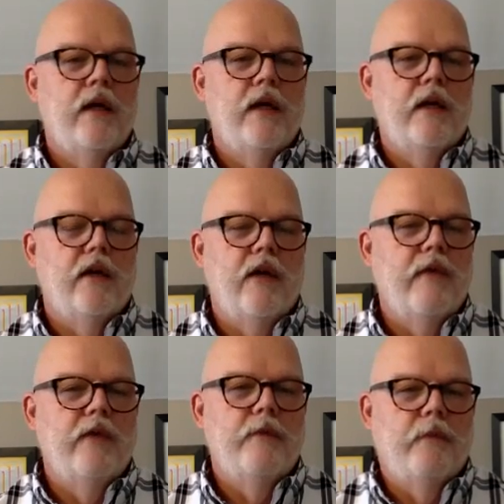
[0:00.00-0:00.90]

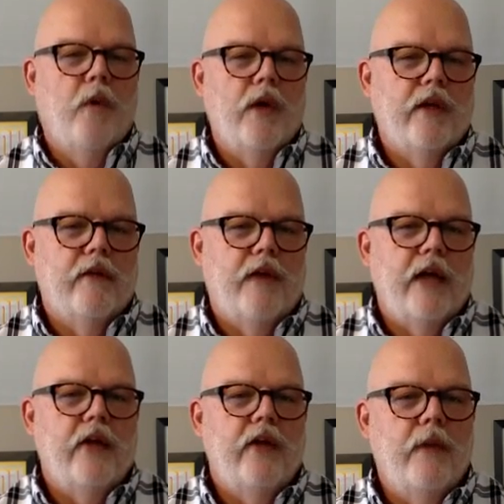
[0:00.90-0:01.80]
even point to the
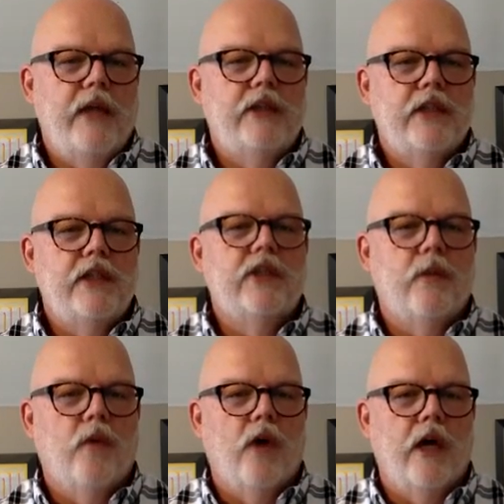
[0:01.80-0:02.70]
fact you may see
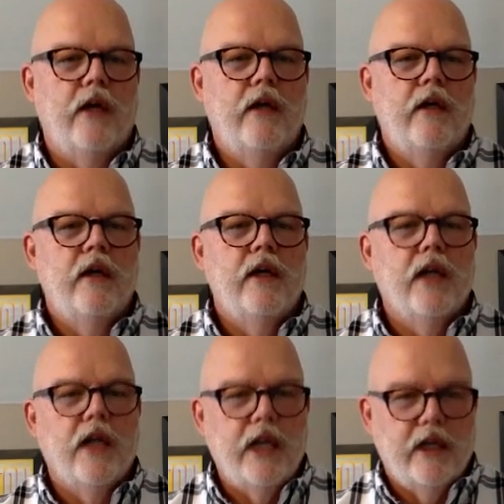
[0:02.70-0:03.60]
someone
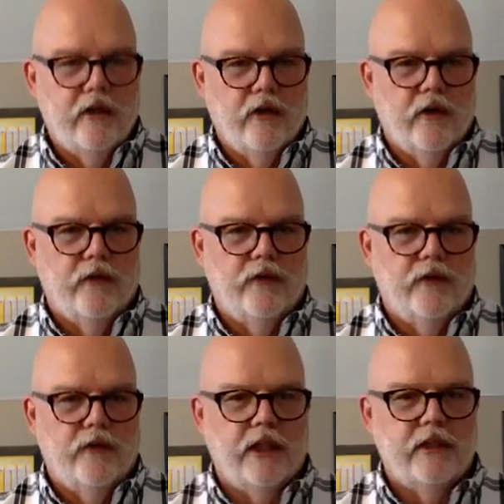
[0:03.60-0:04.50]
cleaning during the
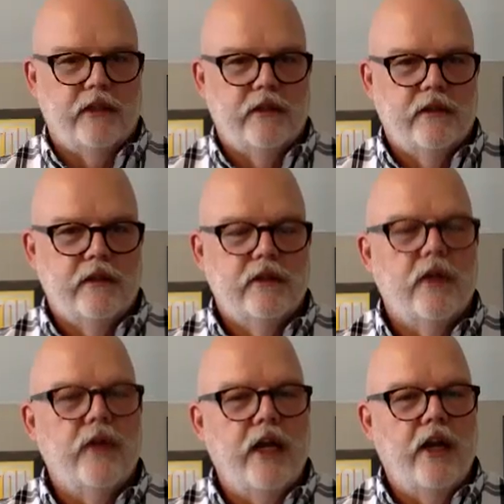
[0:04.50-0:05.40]
facilities. So
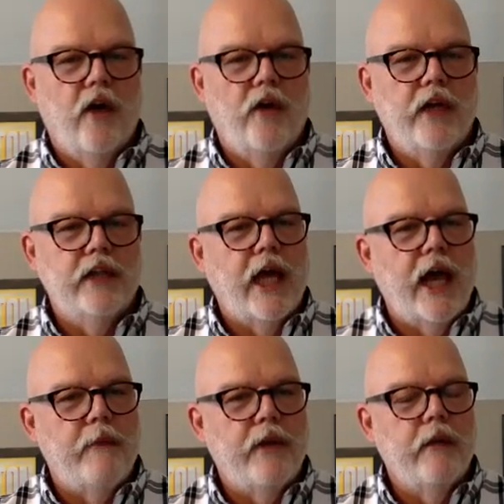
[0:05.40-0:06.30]
they know that it's
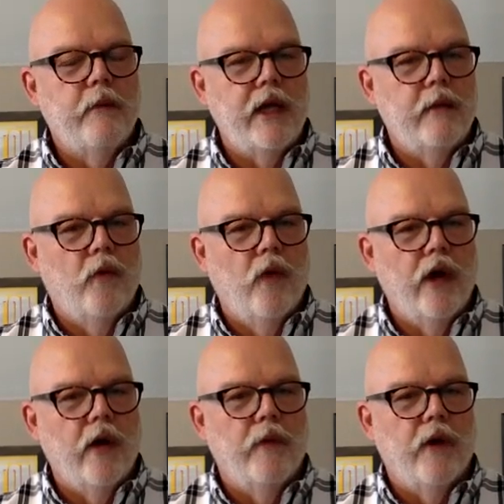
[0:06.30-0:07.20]
happening, make them
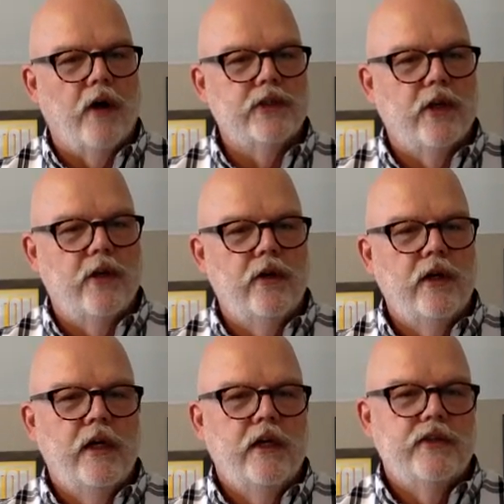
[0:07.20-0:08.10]
aware, but also
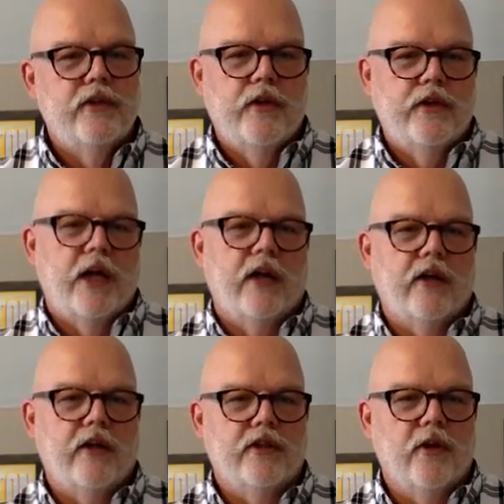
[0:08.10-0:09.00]
so there's not a
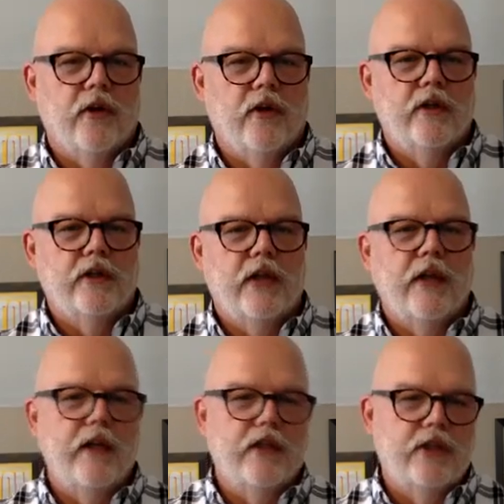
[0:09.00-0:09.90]
concern. I
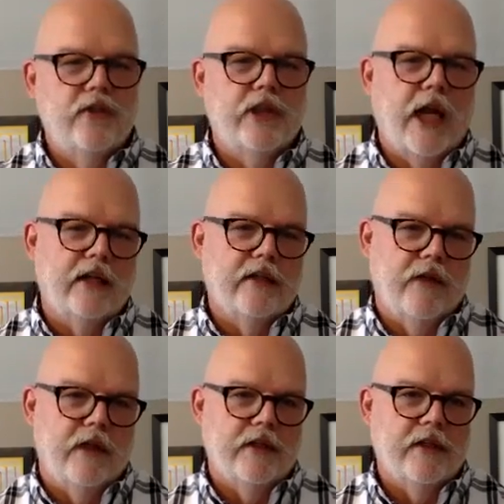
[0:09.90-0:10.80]
think there's two sides of
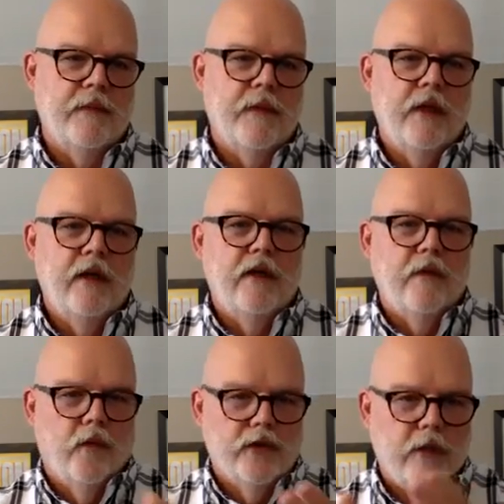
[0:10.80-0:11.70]
this.
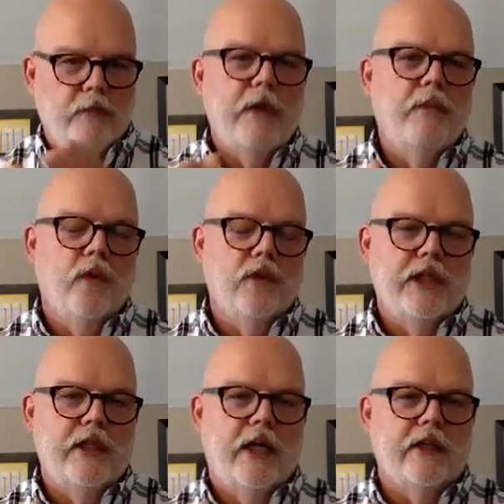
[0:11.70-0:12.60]
Some people will
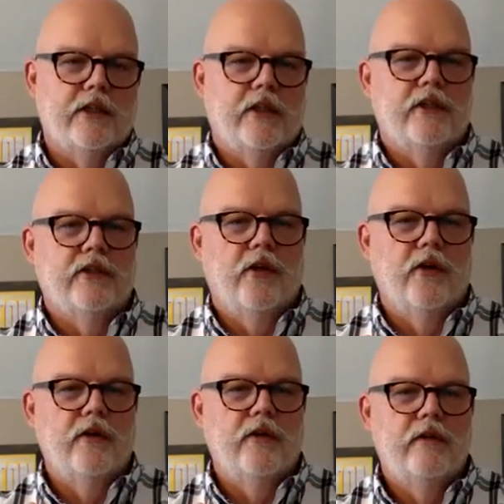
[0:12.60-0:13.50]
see that as a concern.